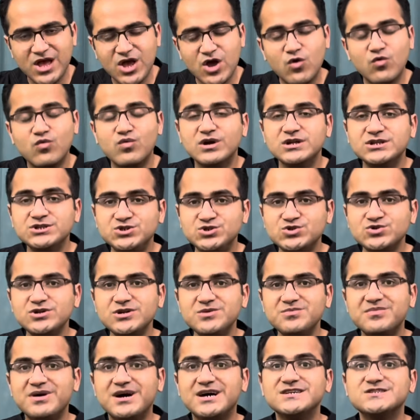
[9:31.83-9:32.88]
Venturi
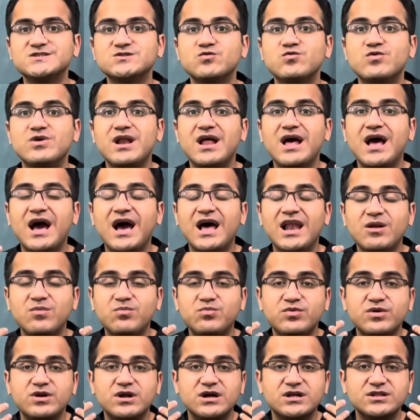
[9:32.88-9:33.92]
mask will help
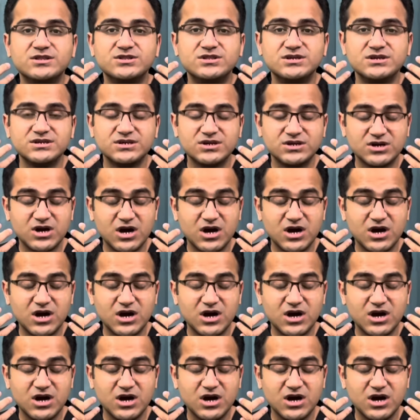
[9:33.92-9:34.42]
the